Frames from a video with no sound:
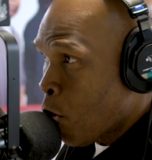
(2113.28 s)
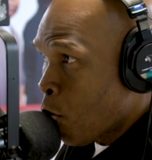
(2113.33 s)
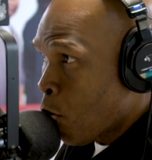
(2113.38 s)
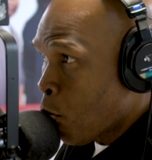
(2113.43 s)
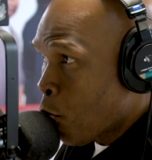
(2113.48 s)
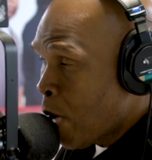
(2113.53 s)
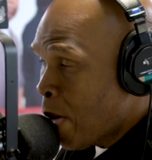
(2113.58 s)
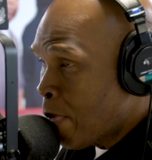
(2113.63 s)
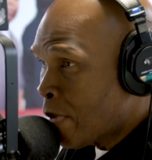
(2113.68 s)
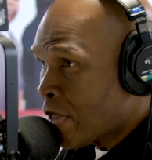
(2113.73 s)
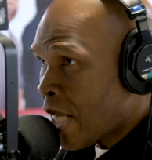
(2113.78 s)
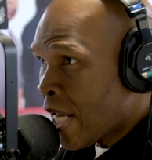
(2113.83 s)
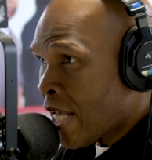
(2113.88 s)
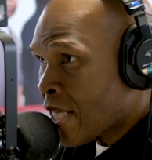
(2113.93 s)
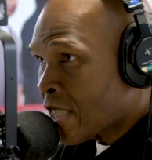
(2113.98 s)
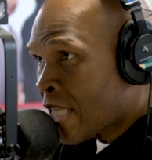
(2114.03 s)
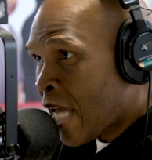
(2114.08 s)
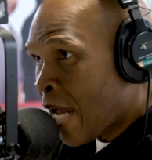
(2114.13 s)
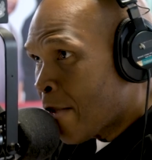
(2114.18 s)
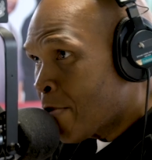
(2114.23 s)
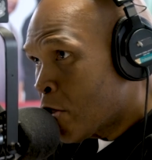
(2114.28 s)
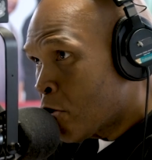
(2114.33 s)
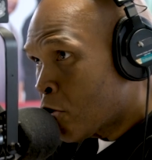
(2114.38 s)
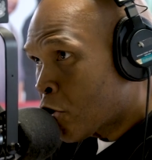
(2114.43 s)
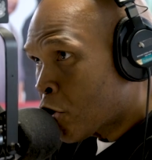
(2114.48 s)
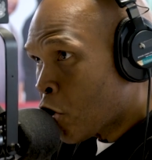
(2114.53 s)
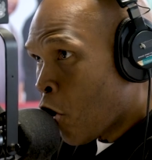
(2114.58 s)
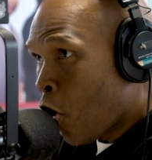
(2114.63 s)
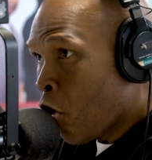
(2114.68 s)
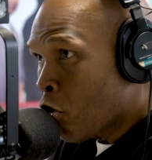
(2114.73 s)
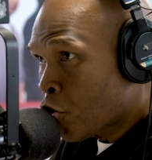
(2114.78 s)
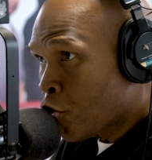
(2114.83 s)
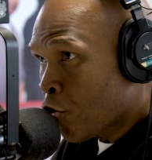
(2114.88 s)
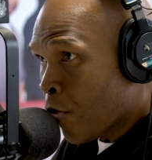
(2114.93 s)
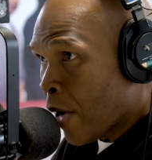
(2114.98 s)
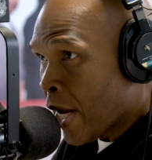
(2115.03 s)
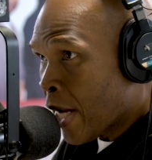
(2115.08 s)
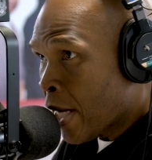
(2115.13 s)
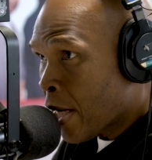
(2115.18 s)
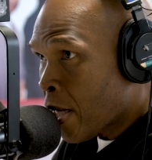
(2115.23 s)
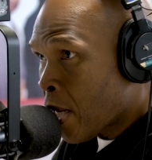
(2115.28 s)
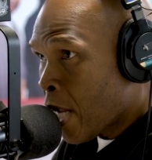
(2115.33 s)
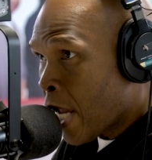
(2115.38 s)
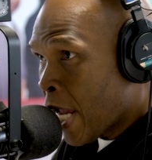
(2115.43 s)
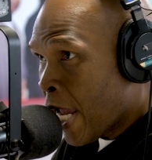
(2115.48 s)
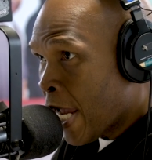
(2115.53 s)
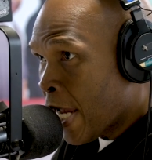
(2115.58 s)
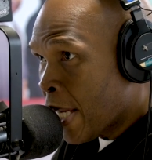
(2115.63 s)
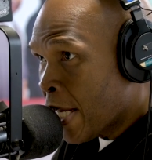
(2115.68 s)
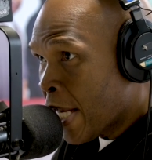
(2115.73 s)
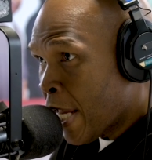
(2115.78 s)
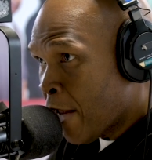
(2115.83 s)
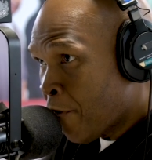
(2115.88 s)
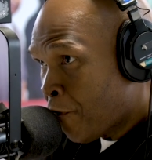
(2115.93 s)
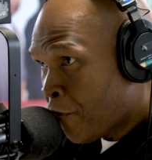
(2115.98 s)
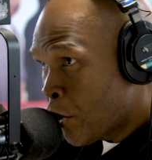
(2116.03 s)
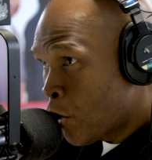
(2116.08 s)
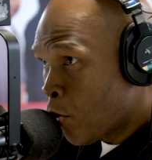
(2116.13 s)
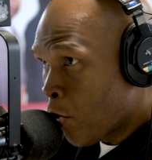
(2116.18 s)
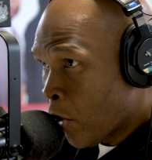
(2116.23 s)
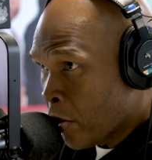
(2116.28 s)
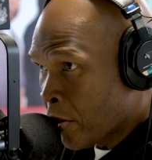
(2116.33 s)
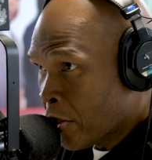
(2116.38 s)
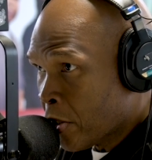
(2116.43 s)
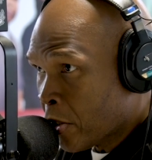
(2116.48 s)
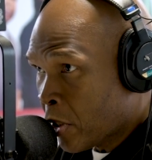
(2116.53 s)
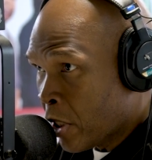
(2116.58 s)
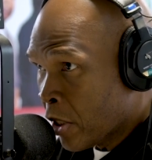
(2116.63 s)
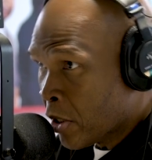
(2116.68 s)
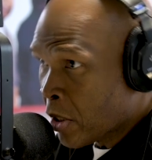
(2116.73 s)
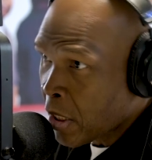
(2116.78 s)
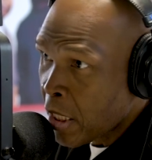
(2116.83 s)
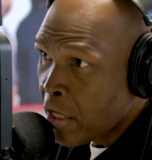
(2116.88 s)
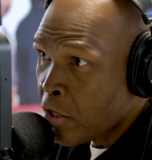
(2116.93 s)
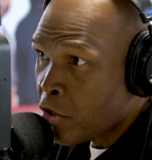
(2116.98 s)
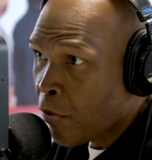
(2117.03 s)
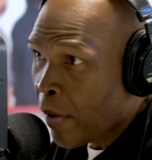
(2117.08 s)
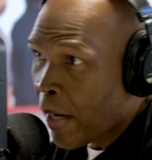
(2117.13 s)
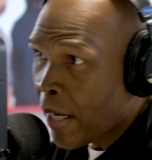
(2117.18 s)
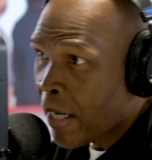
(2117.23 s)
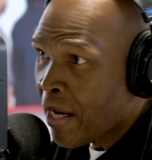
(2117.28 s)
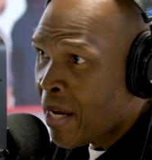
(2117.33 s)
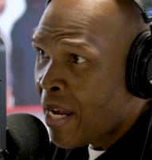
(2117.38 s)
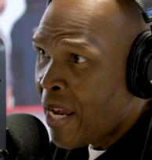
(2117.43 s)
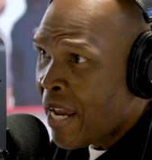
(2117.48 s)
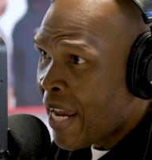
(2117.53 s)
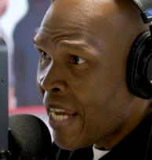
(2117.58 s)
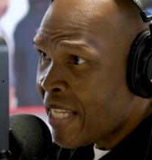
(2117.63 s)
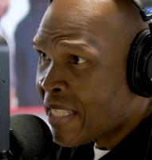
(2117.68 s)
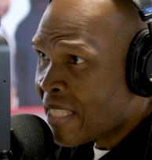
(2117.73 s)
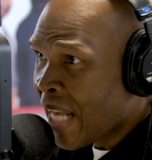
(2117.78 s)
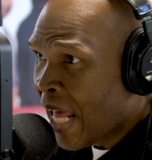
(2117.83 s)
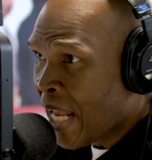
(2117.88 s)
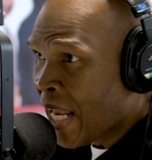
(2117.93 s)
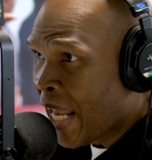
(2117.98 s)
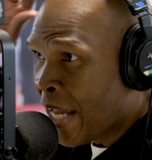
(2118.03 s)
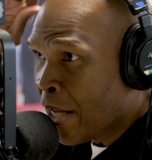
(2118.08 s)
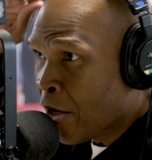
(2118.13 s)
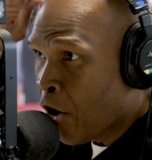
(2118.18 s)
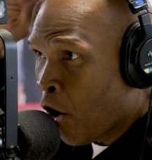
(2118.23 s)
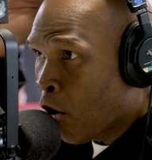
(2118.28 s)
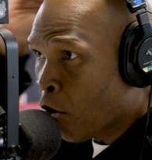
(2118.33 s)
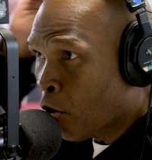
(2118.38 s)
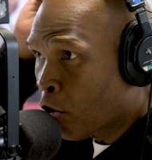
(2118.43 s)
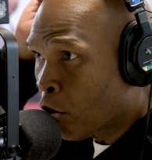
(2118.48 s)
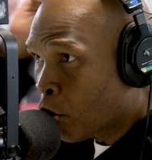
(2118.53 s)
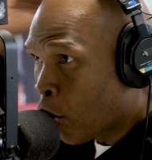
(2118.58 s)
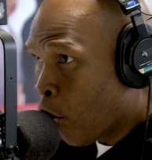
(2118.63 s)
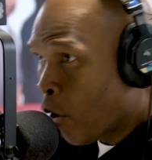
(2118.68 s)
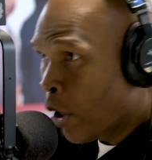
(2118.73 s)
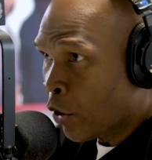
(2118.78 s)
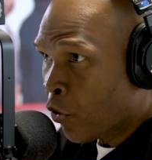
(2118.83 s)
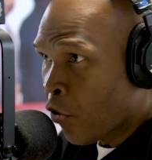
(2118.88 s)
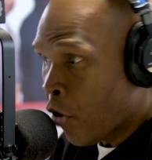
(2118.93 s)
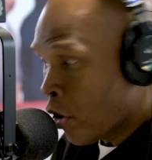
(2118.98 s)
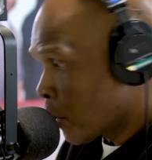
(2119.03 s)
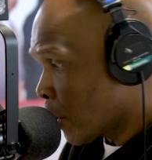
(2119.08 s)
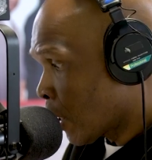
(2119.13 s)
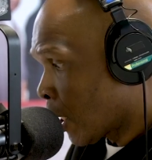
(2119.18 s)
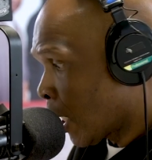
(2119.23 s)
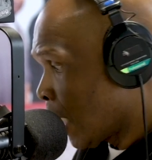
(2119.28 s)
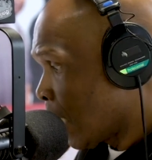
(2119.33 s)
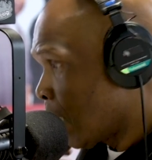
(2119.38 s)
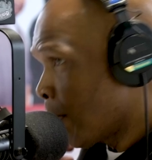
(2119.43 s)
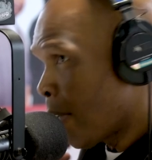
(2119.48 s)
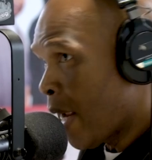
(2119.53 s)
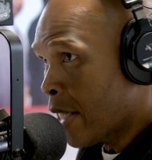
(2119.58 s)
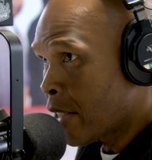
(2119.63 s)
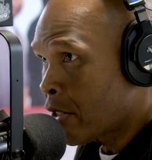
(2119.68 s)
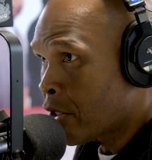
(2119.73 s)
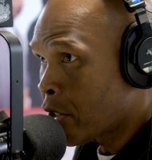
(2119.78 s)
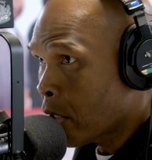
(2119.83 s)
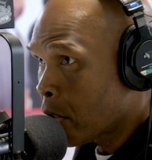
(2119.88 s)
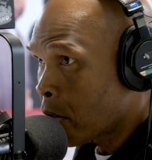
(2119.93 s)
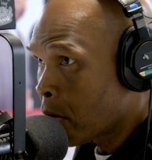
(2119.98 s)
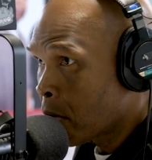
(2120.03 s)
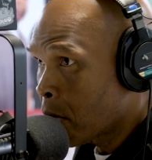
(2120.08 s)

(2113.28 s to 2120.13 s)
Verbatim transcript: When was the last time you saw Drake? And if you were to see Drake, it's not like y'all going across the club at each other.